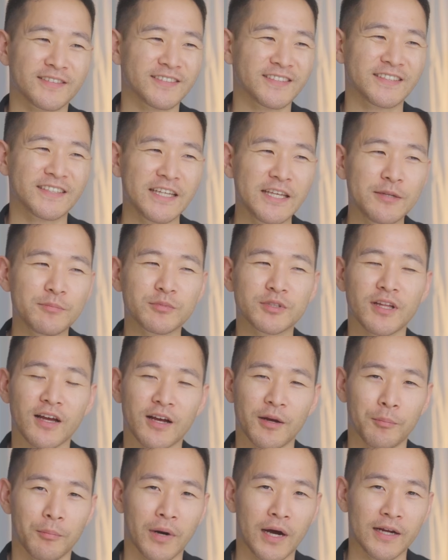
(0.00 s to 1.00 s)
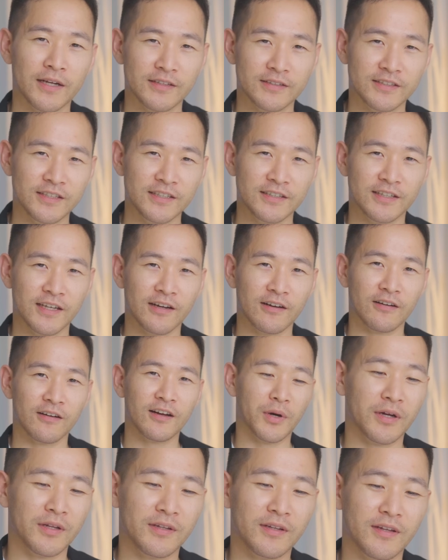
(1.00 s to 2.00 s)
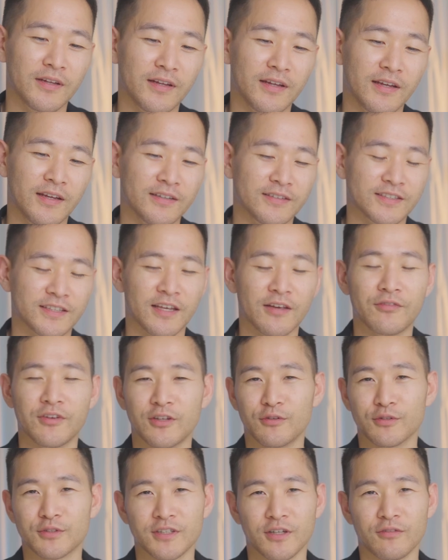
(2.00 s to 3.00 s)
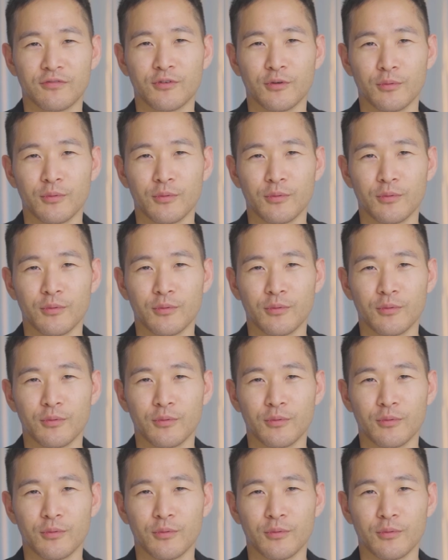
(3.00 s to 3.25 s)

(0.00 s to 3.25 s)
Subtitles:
It seems like a minor detail, but it's giving yourself